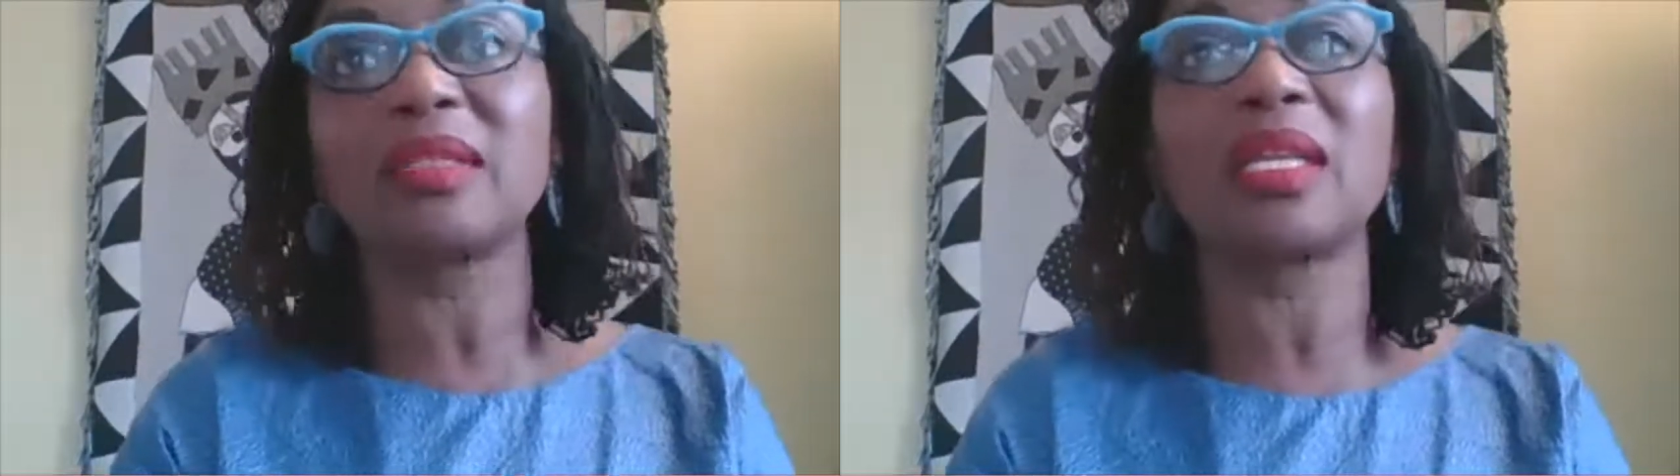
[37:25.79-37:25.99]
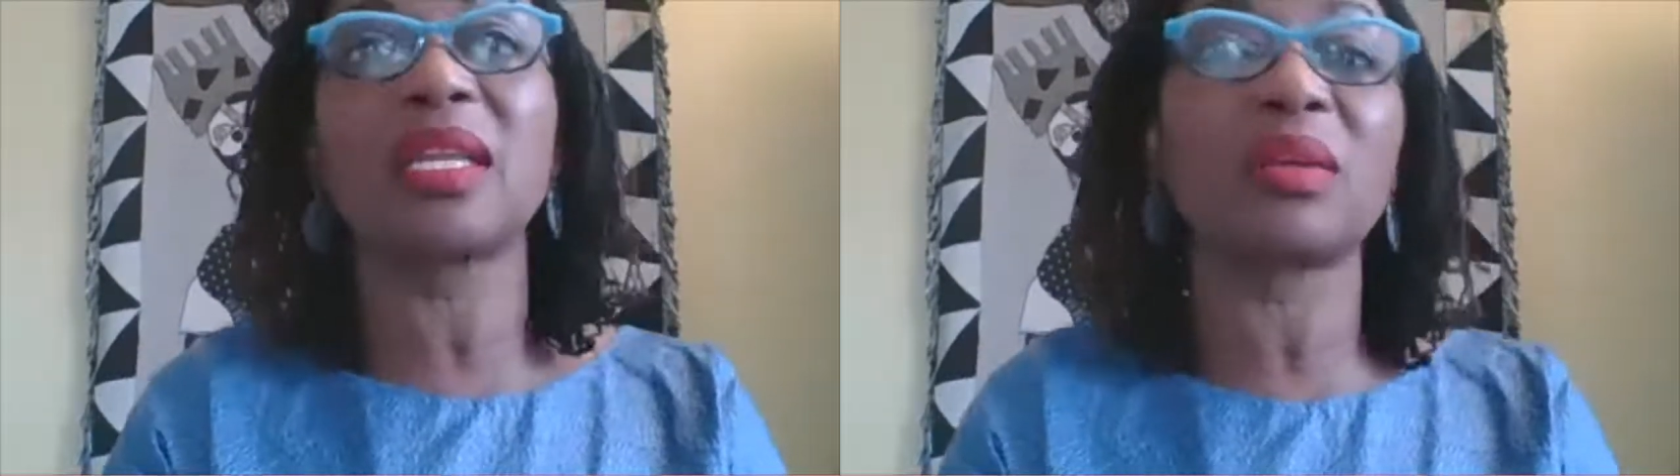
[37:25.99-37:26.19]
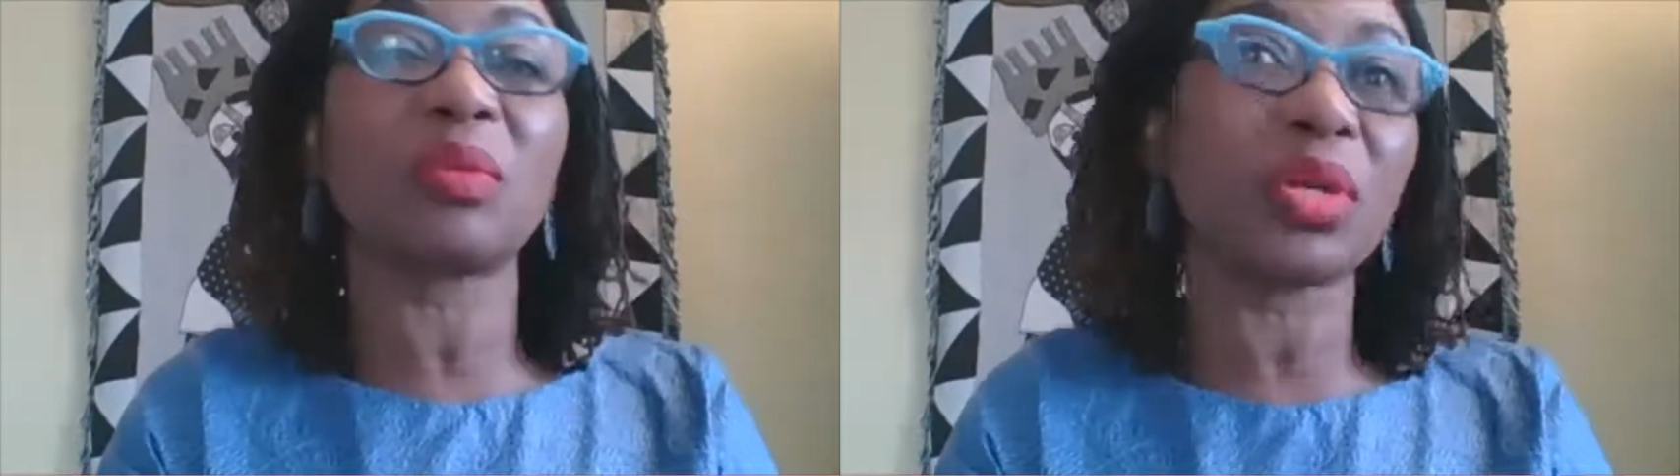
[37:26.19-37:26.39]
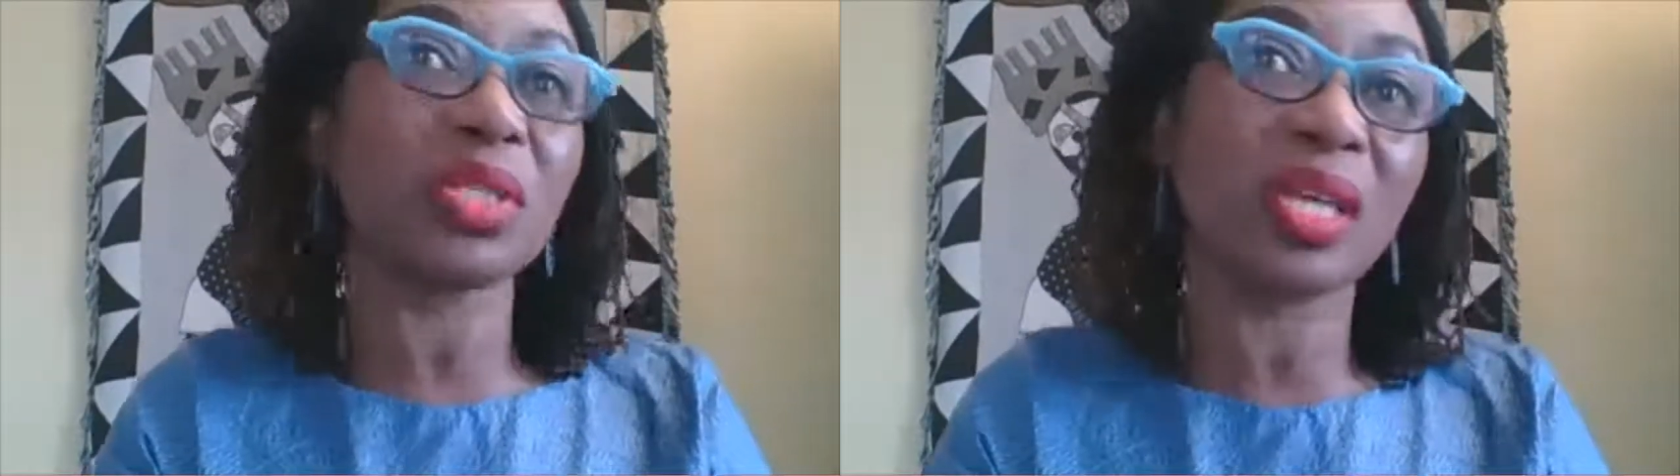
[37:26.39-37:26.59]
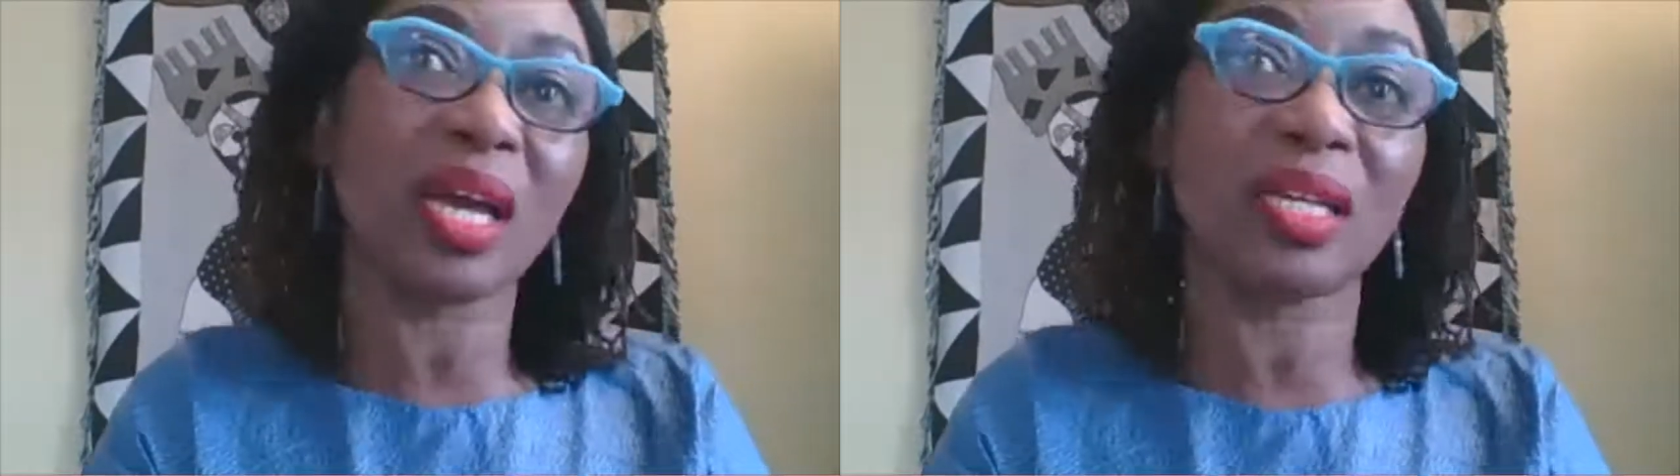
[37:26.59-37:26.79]
and they're like,
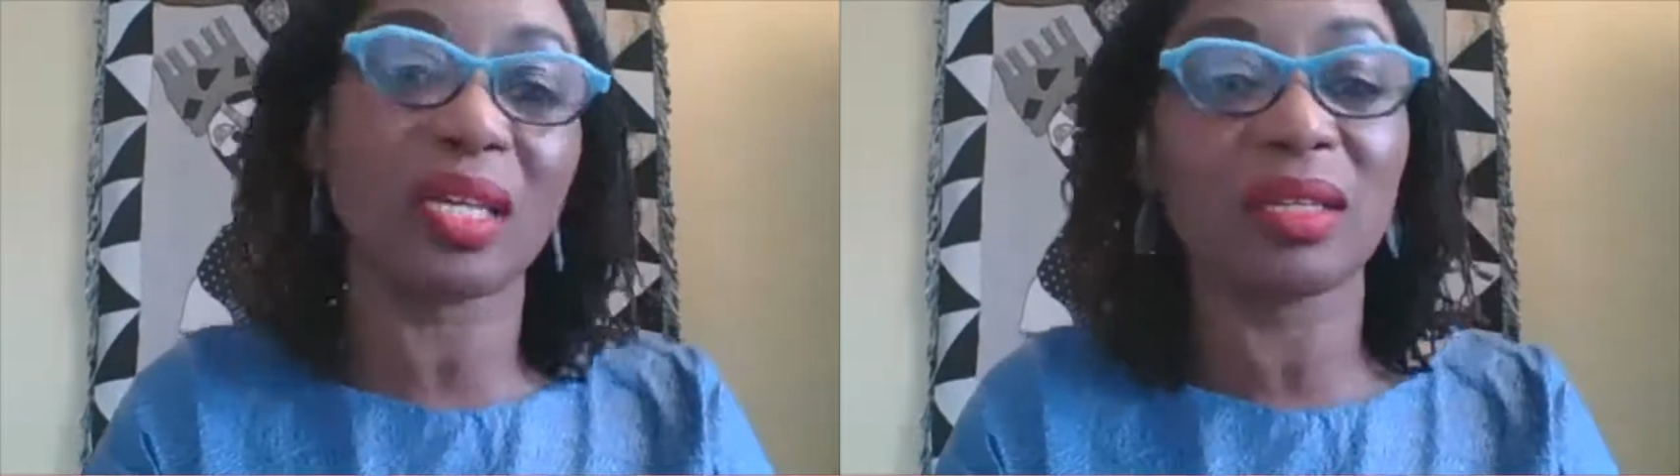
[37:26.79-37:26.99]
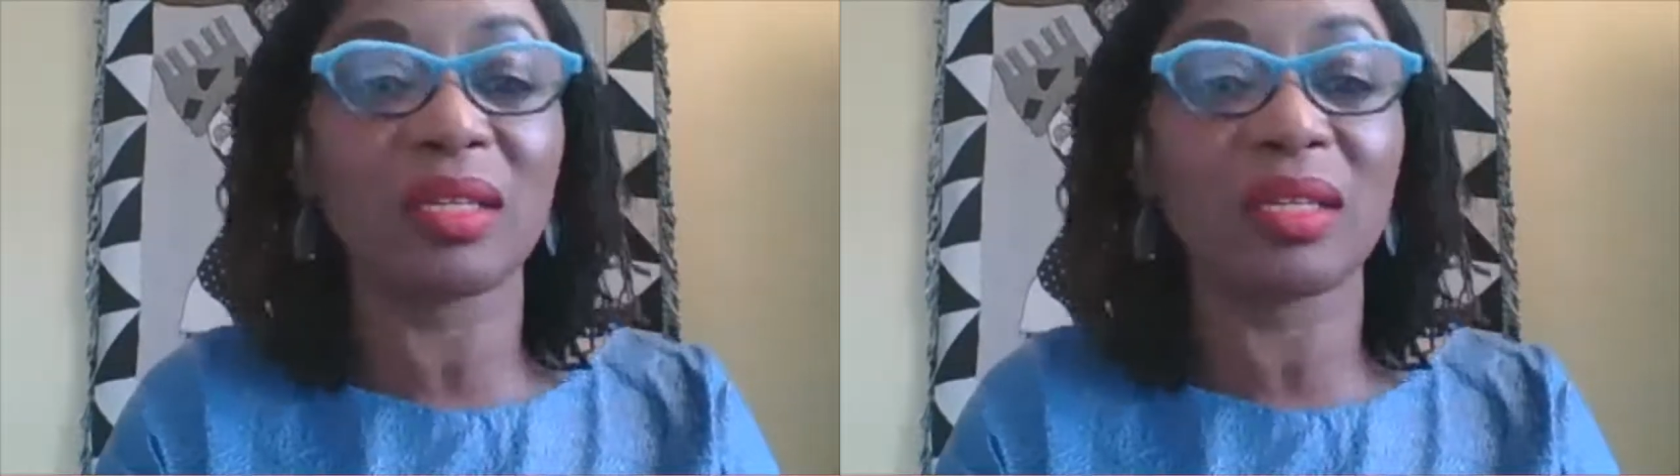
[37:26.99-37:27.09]
where's Ghana?